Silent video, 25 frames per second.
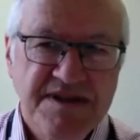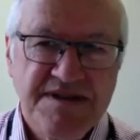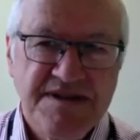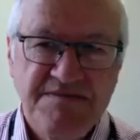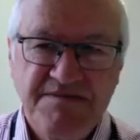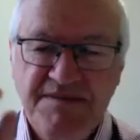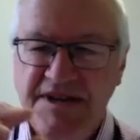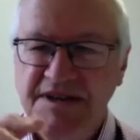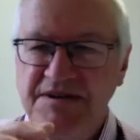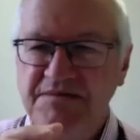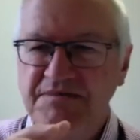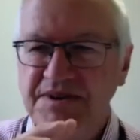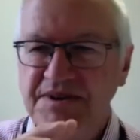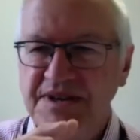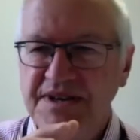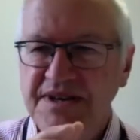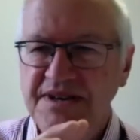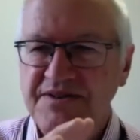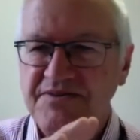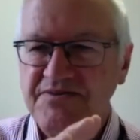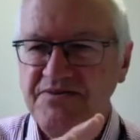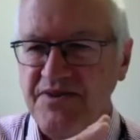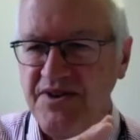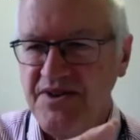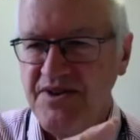It might
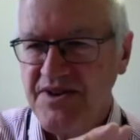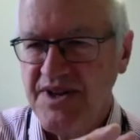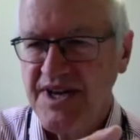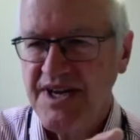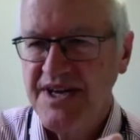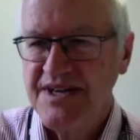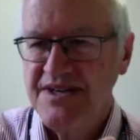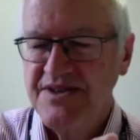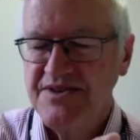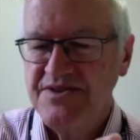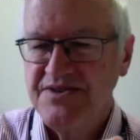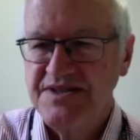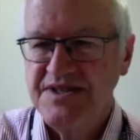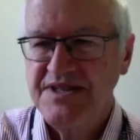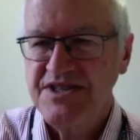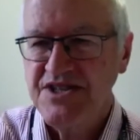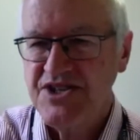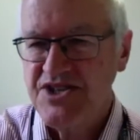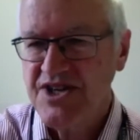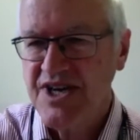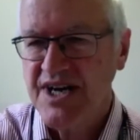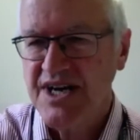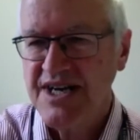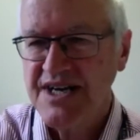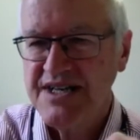be volcanoes in
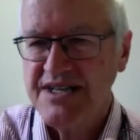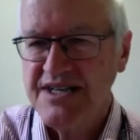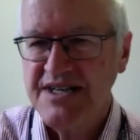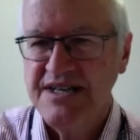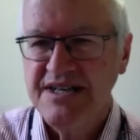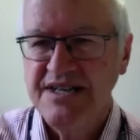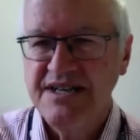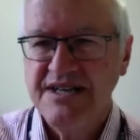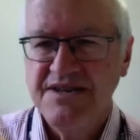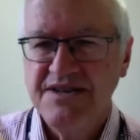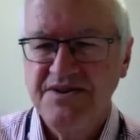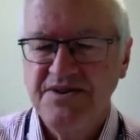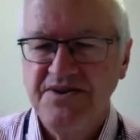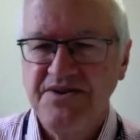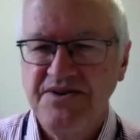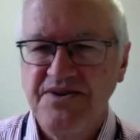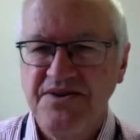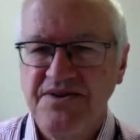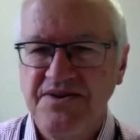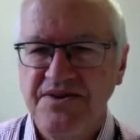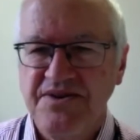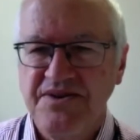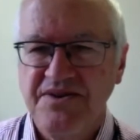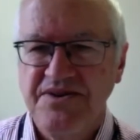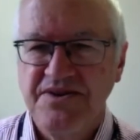China
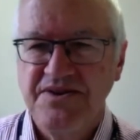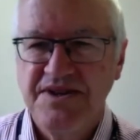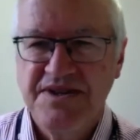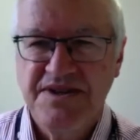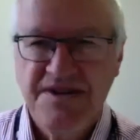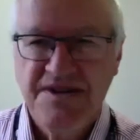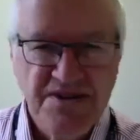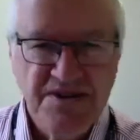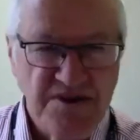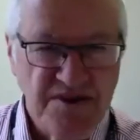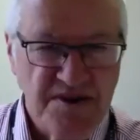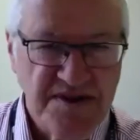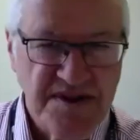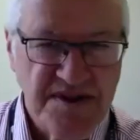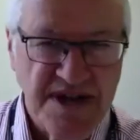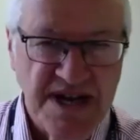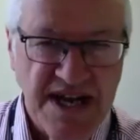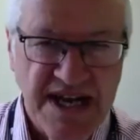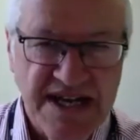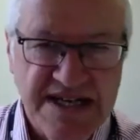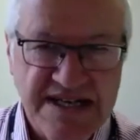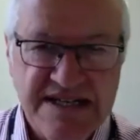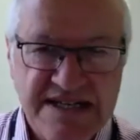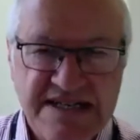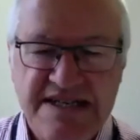or in the North
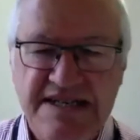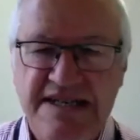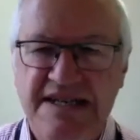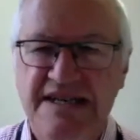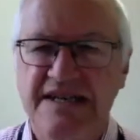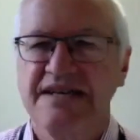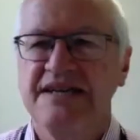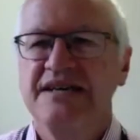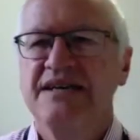Atlantic,